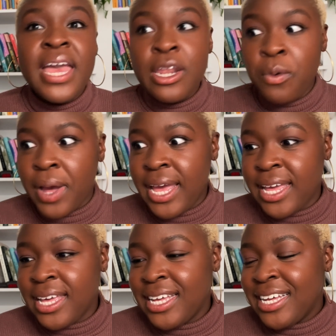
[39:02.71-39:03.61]

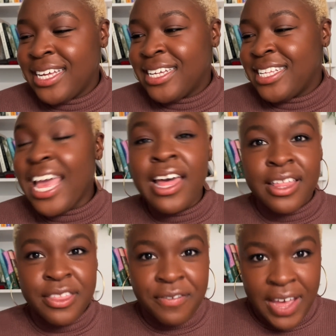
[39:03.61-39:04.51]
anyway, yeah,
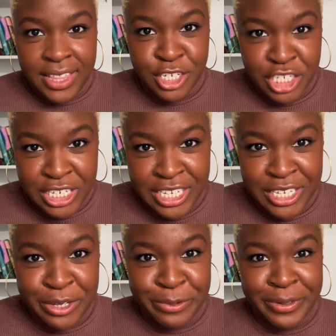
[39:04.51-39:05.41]
the fact that
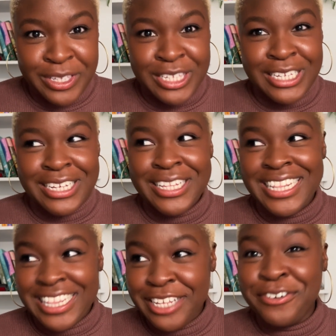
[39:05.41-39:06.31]
she was
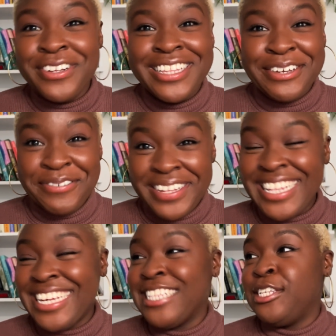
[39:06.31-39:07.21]
literally
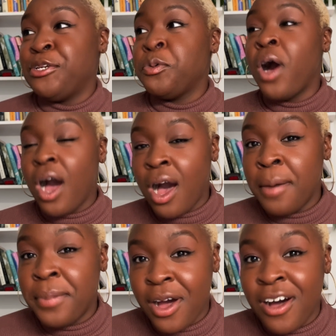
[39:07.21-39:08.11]
willing to
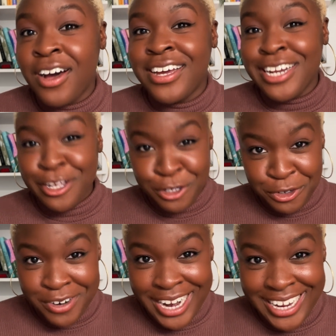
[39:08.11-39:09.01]
hop on a
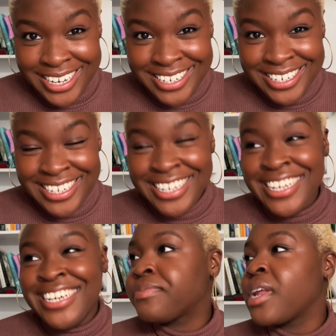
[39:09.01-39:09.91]
train,
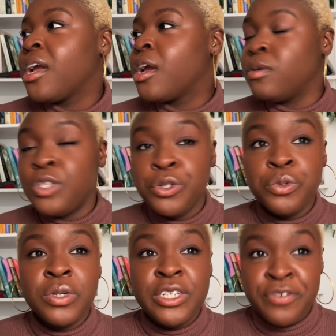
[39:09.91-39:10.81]
go
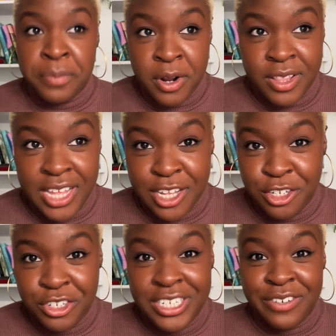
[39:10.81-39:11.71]
to a different part of the
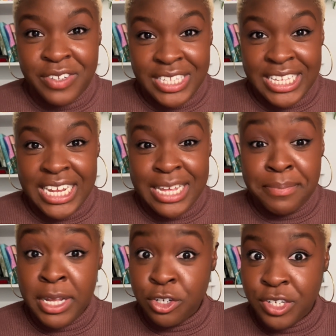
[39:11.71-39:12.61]
country, different city,
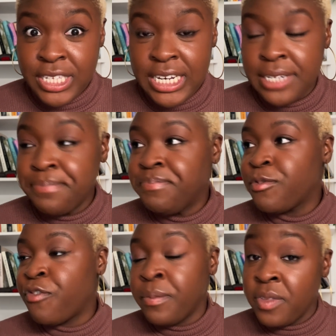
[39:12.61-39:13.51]
major city,
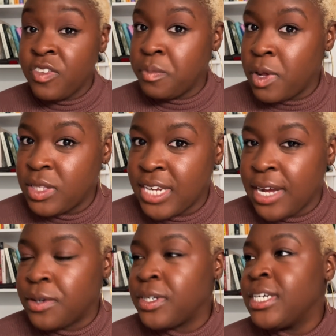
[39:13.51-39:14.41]
from this small
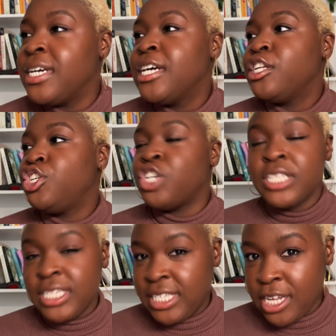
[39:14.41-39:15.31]
town,
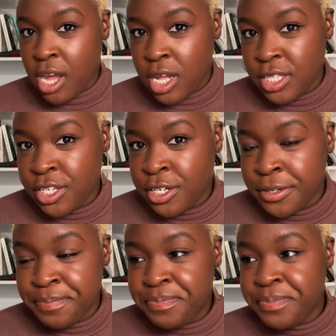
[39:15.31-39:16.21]
just to see a concert,